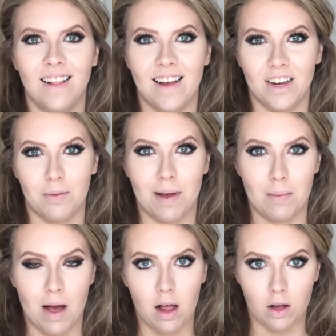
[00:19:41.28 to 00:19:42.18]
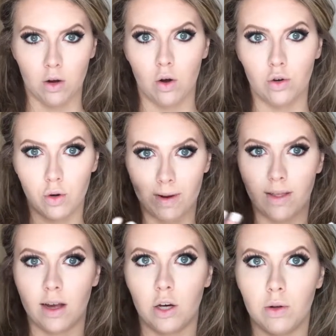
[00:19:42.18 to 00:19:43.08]
I like I do like my highlight and contour, but I
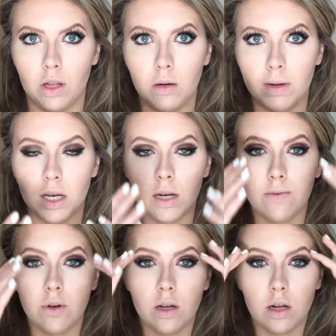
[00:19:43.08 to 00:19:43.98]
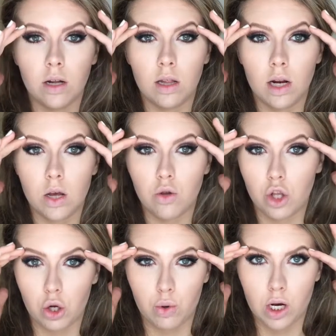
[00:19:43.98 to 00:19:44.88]
think I do it a little bit different than I used
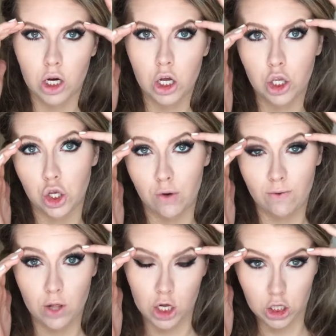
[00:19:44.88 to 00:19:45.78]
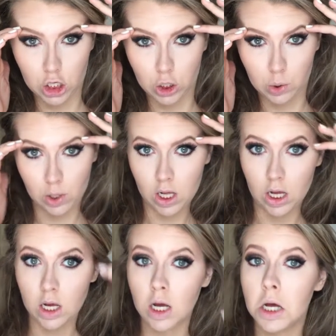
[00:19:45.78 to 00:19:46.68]
to do it. So if you like to do
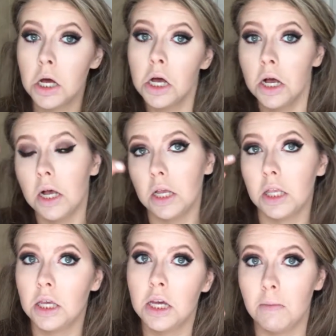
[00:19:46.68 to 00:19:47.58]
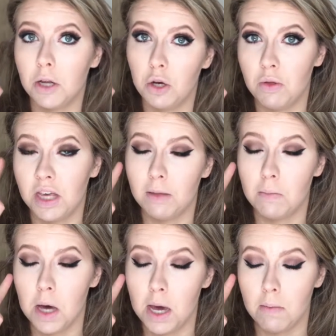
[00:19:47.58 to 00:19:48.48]
see me do these
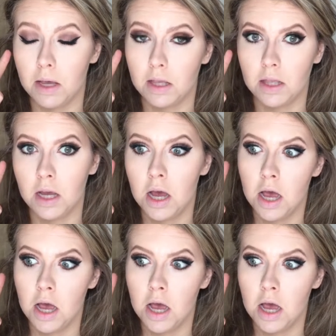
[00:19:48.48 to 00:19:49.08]
babies,